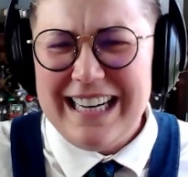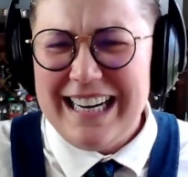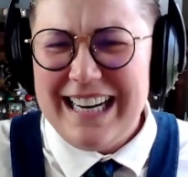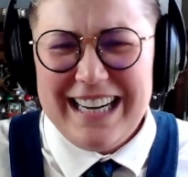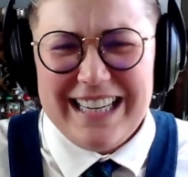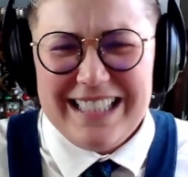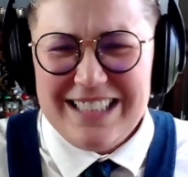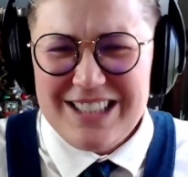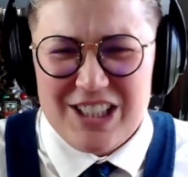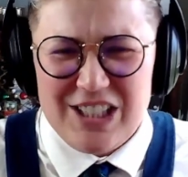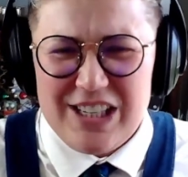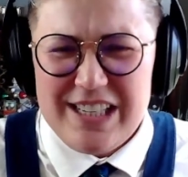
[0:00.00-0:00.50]

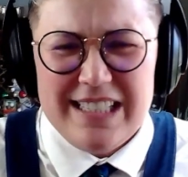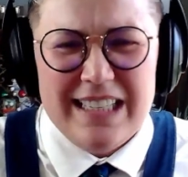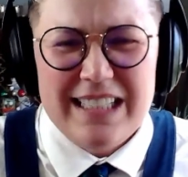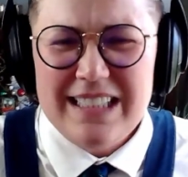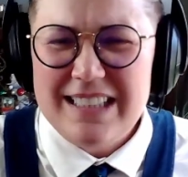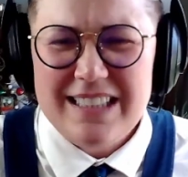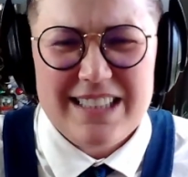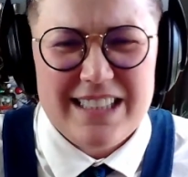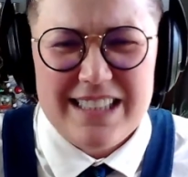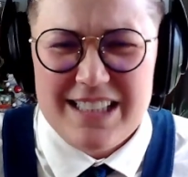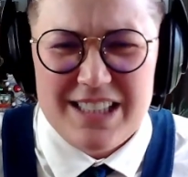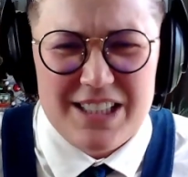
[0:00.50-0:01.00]
She's
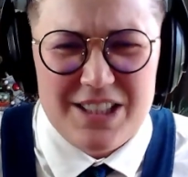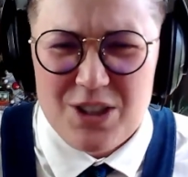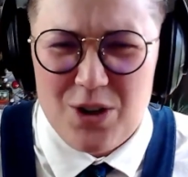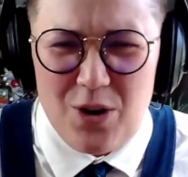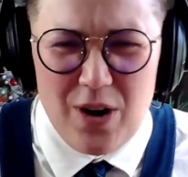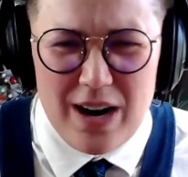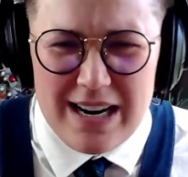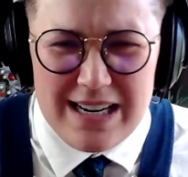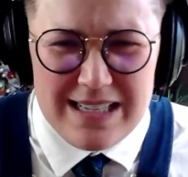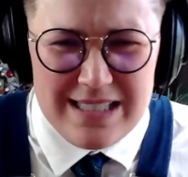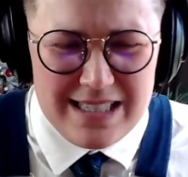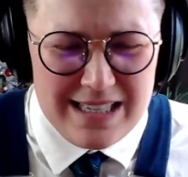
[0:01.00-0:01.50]
just
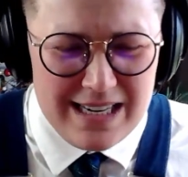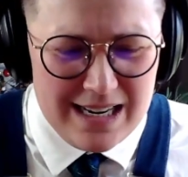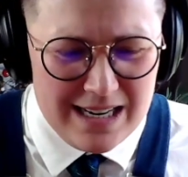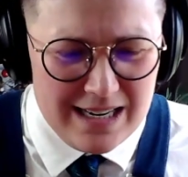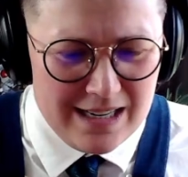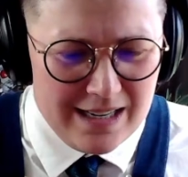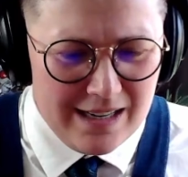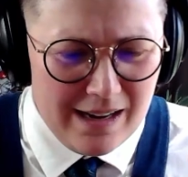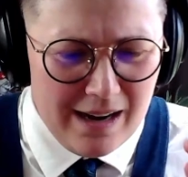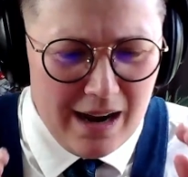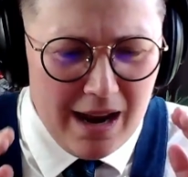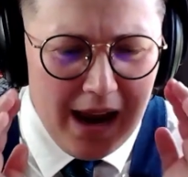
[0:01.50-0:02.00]
crazy at
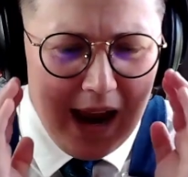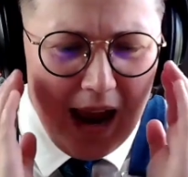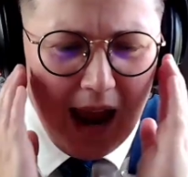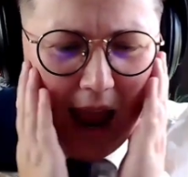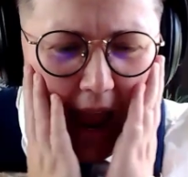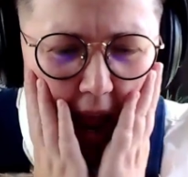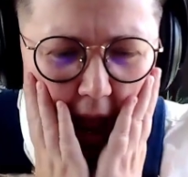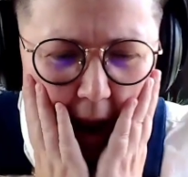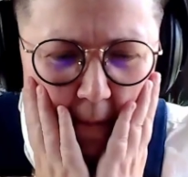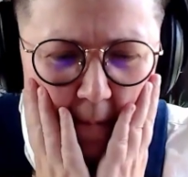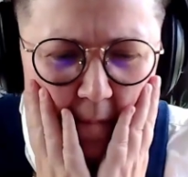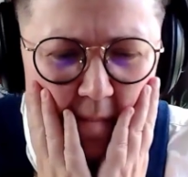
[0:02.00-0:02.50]

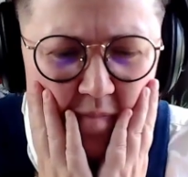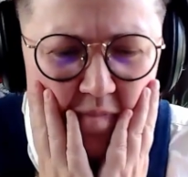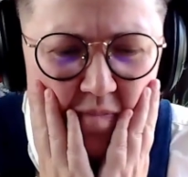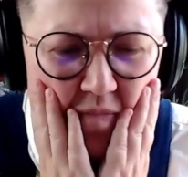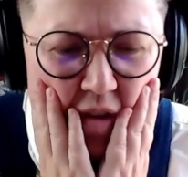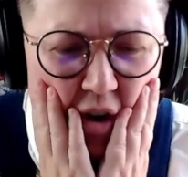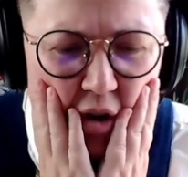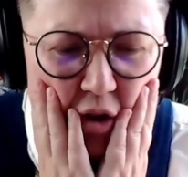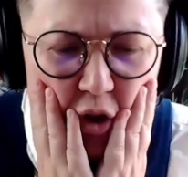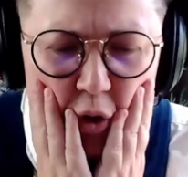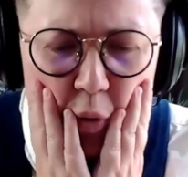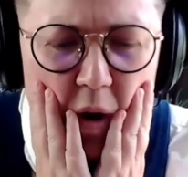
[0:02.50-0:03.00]

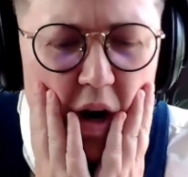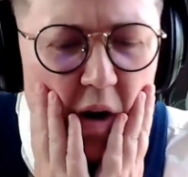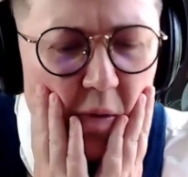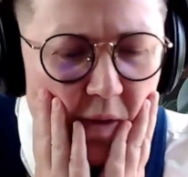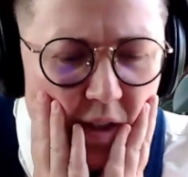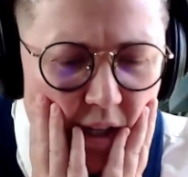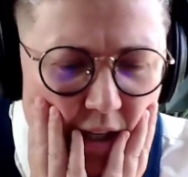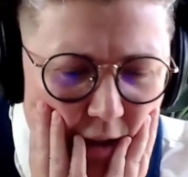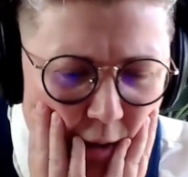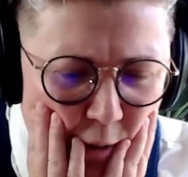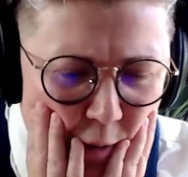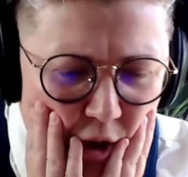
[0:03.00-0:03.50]
it. 12
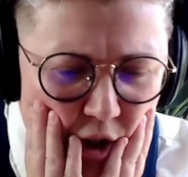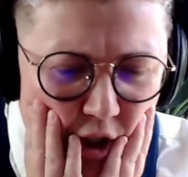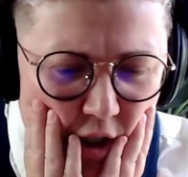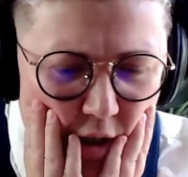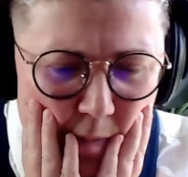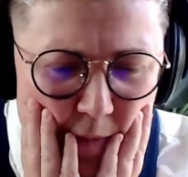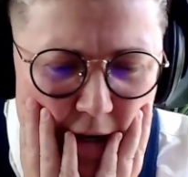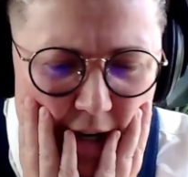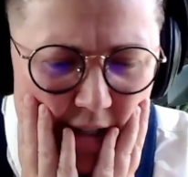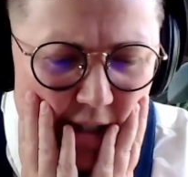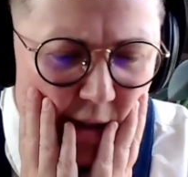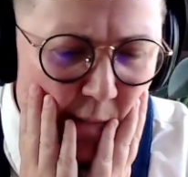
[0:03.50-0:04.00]
tackles she
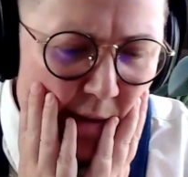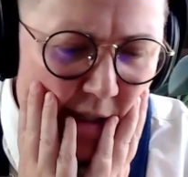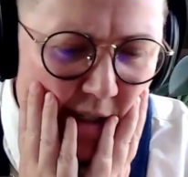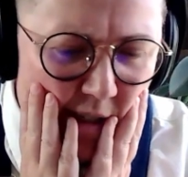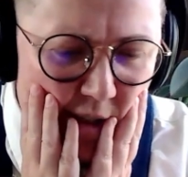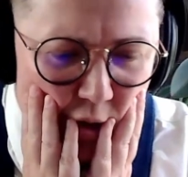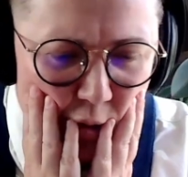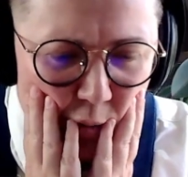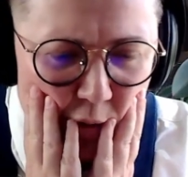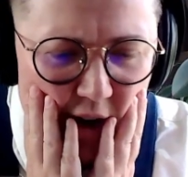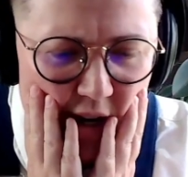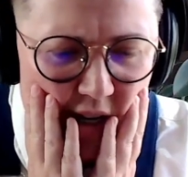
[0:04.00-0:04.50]
made, she missed
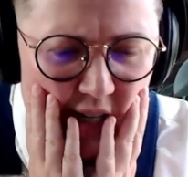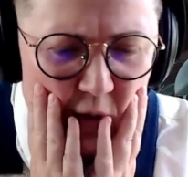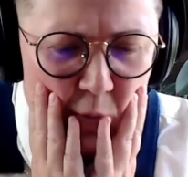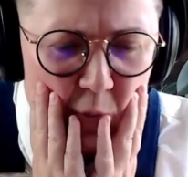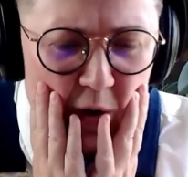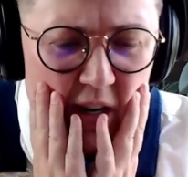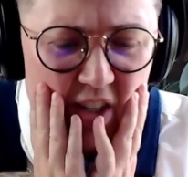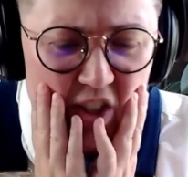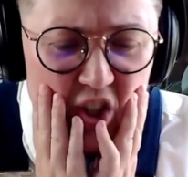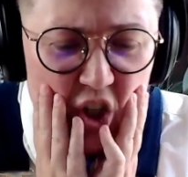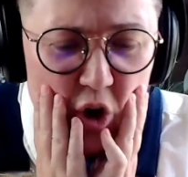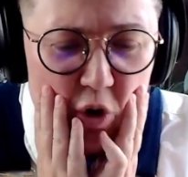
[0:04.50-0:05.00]
3. She
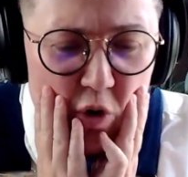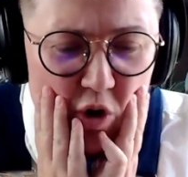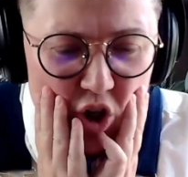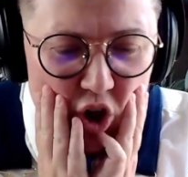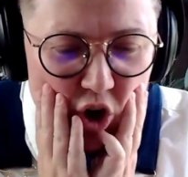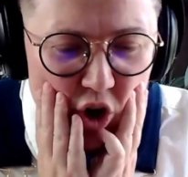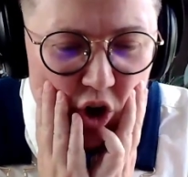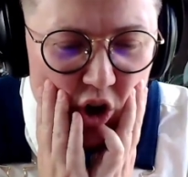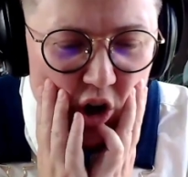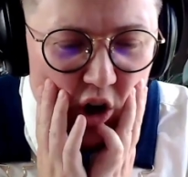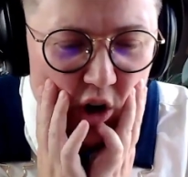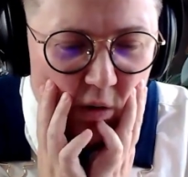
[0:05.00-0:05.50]
won 2
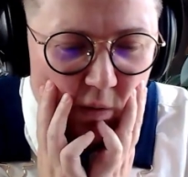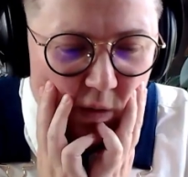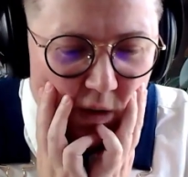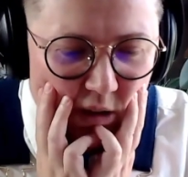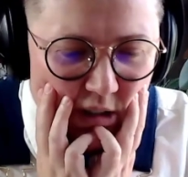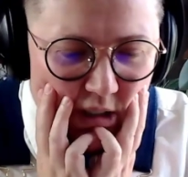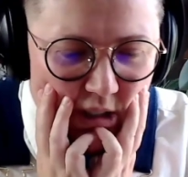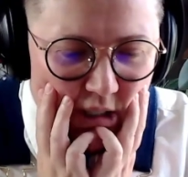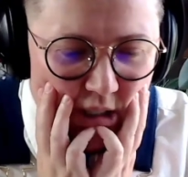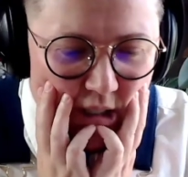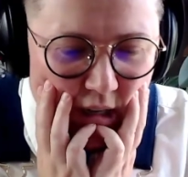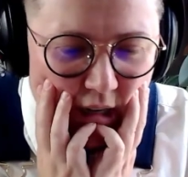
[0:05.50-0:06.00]

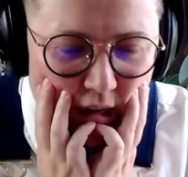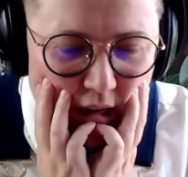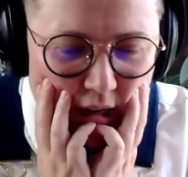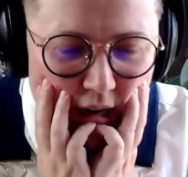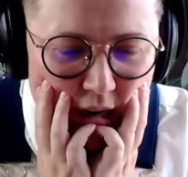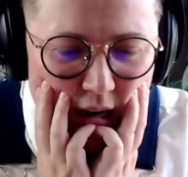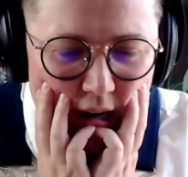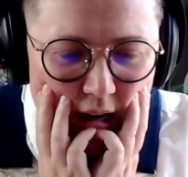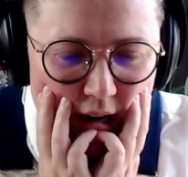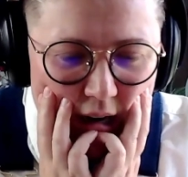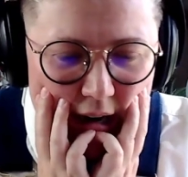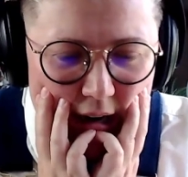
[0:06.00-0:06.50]
turnovers,
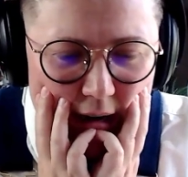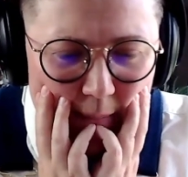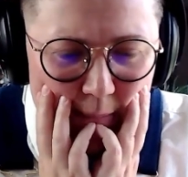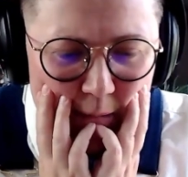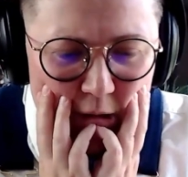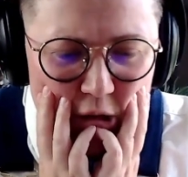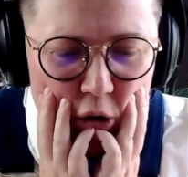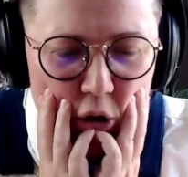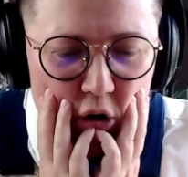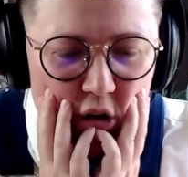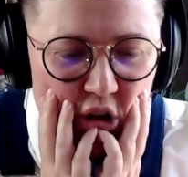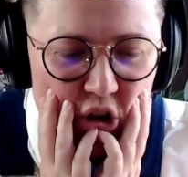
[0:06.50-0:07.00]

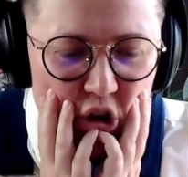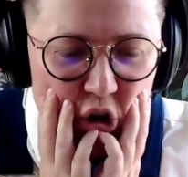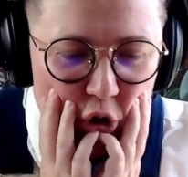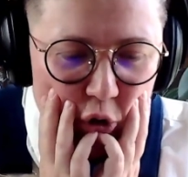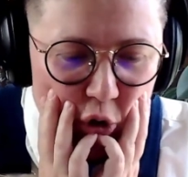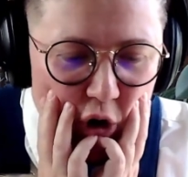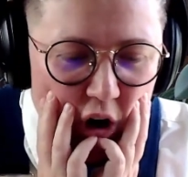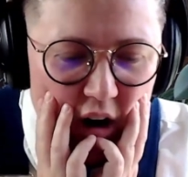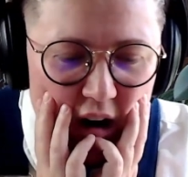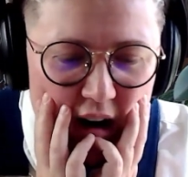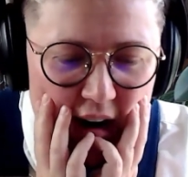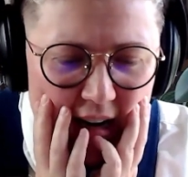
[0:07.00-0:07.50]
got a
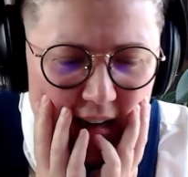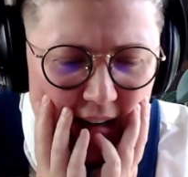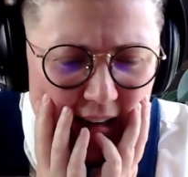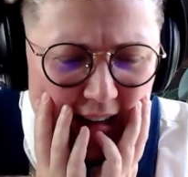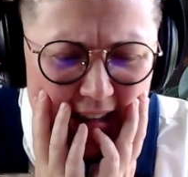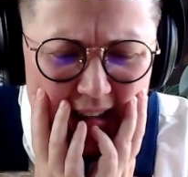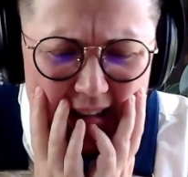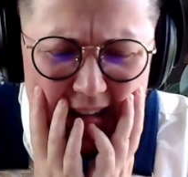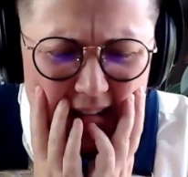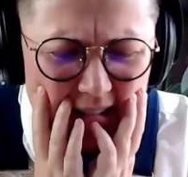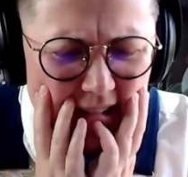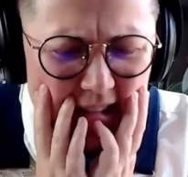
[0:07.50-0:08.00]
try.
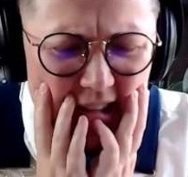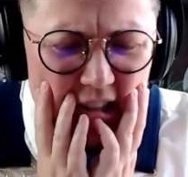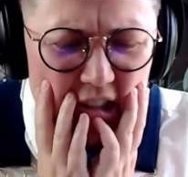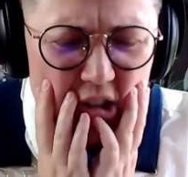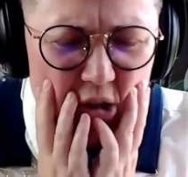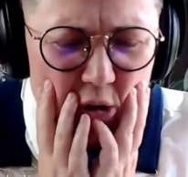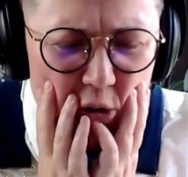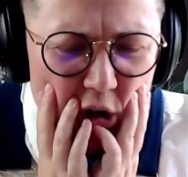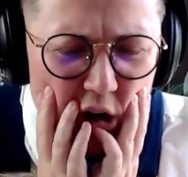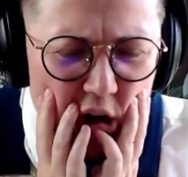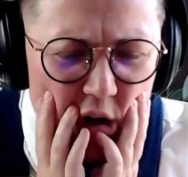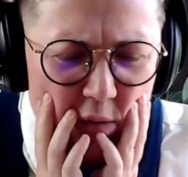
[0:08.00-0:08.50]
Like, she's
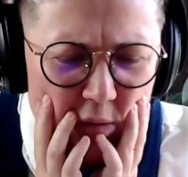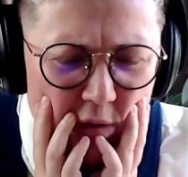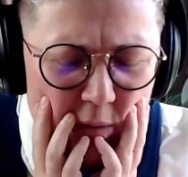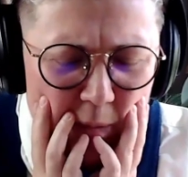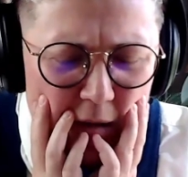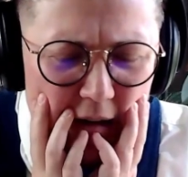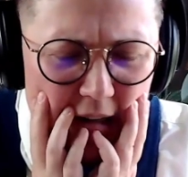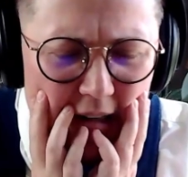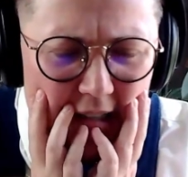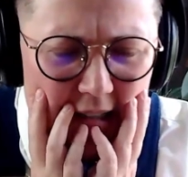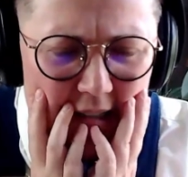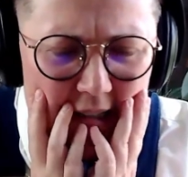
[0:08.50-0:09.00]
all over the
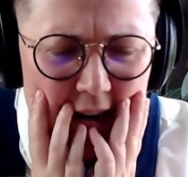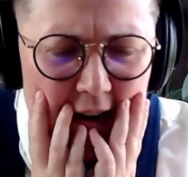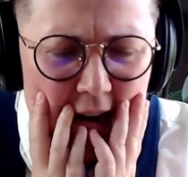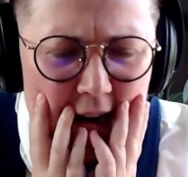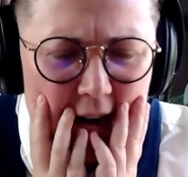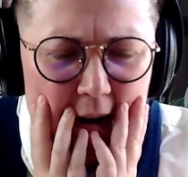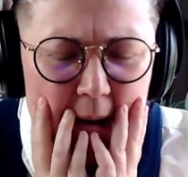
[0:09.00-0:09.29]
place.